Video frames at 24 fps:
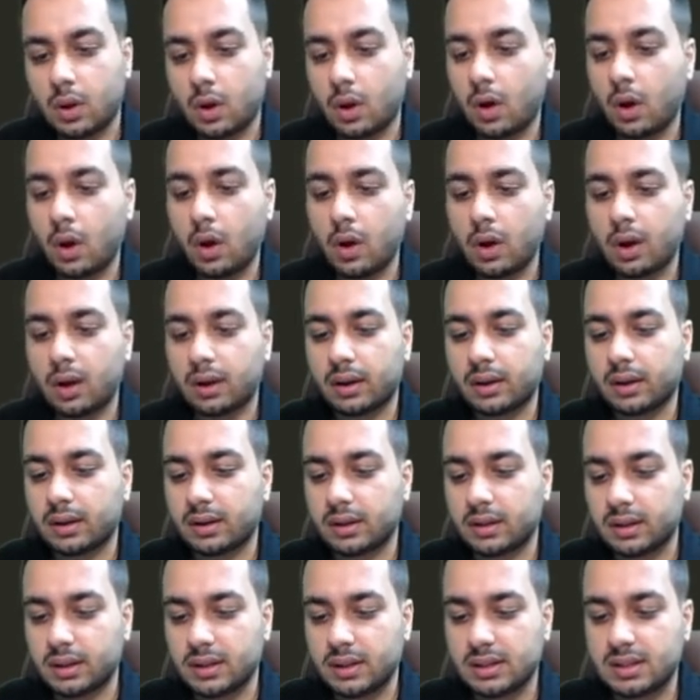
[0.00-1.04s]
or
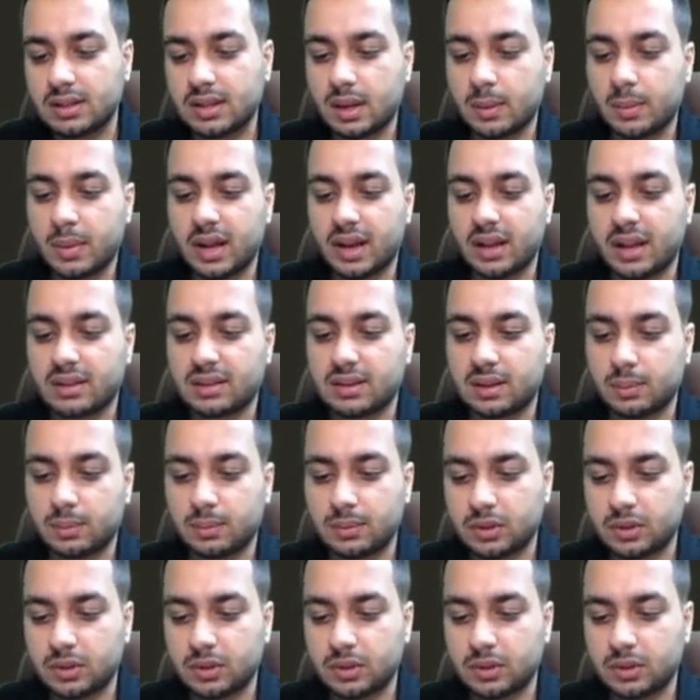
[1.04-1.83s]
subarray sum.